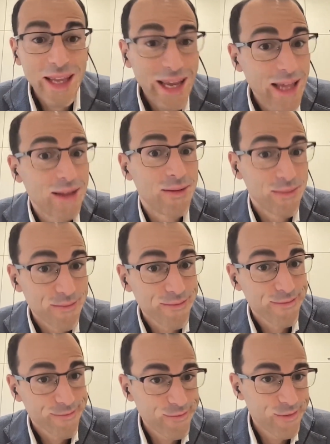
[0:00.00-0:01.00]
But again,
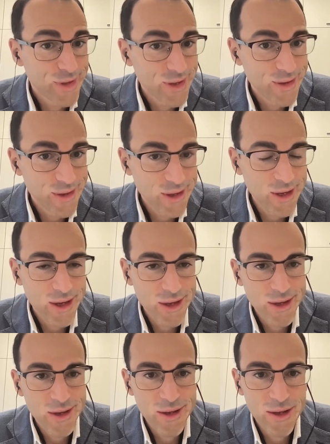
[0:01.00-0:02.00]

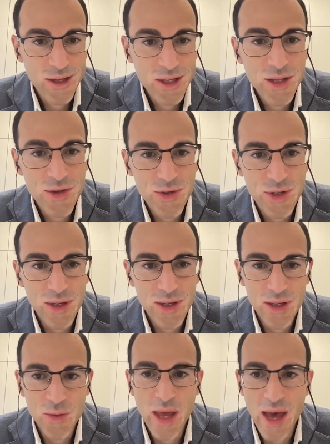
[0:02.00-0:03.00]
it's
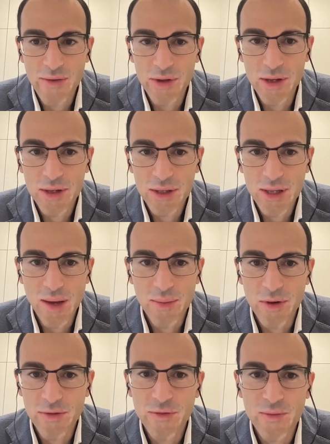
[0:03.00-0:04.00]
interesting that we have this
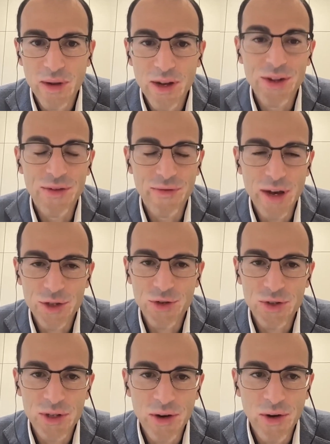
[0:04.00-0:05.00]
type of lead
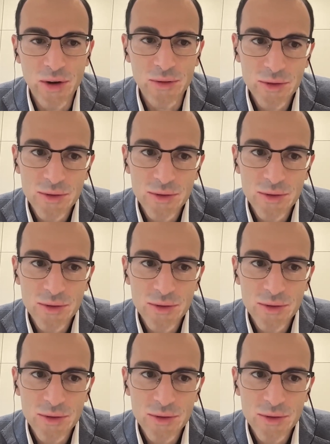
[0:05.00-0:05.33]
investors in the